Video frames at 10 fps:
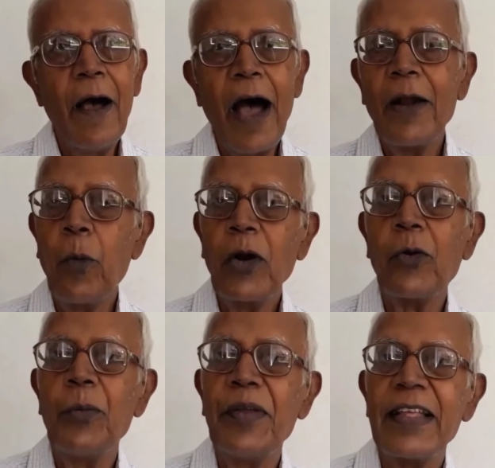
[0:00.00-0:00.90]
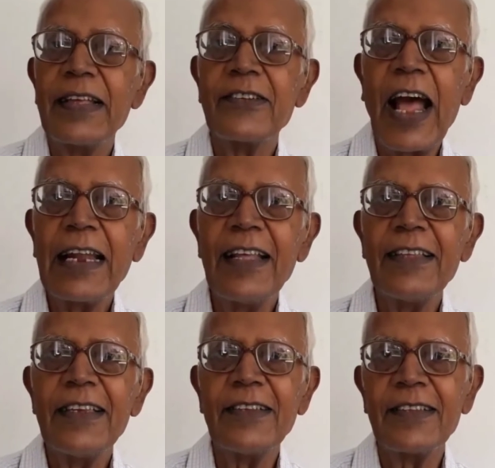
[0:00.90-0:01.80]
and what will be the
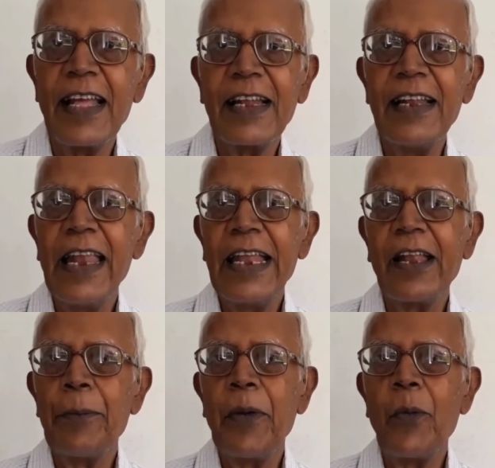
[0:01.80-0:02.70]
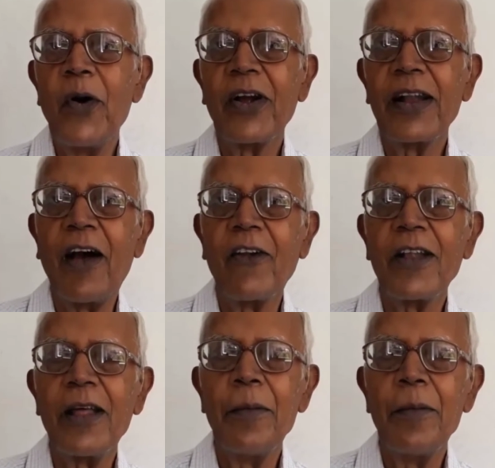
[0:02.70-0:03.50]
strategies that need to be worked out.